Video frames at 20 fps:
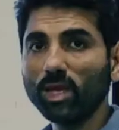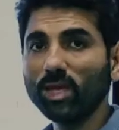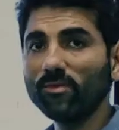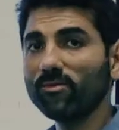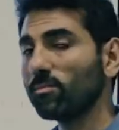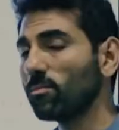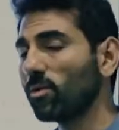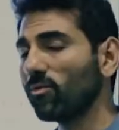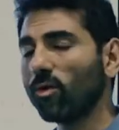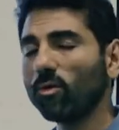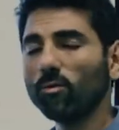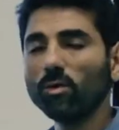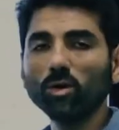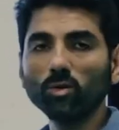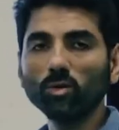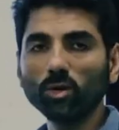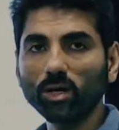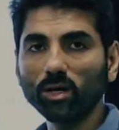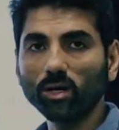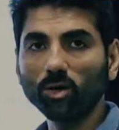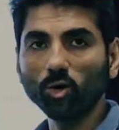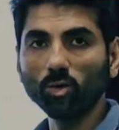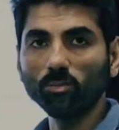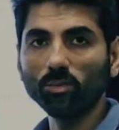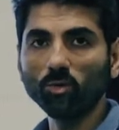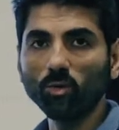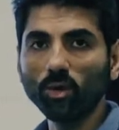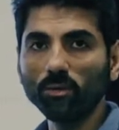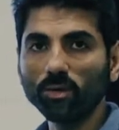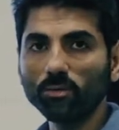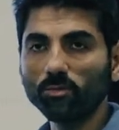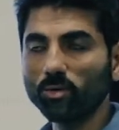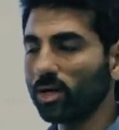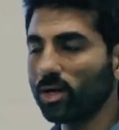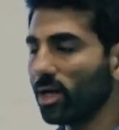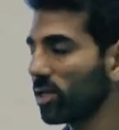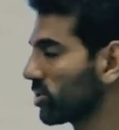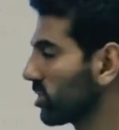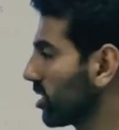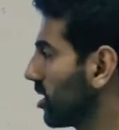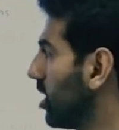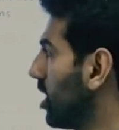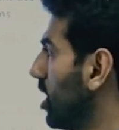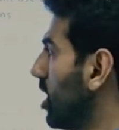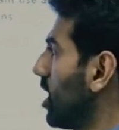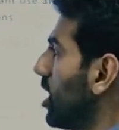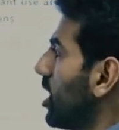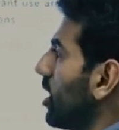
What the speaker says: even before we look at global warming potential,